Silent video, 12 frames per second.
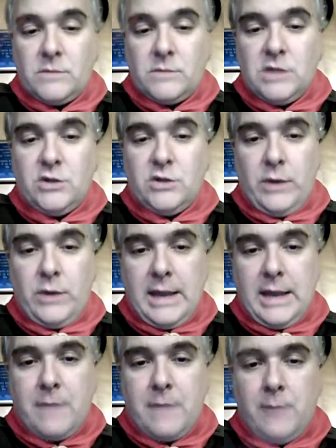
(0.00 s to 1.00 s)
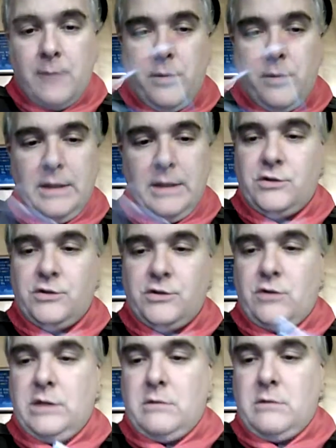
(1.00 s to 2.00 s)
So again, I put my little
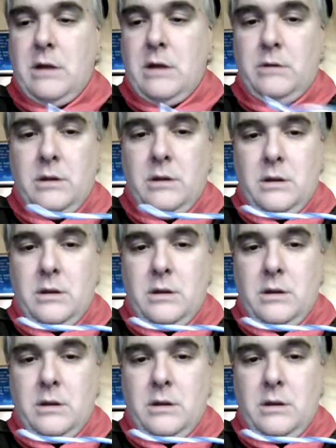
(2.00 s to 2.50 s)
strings around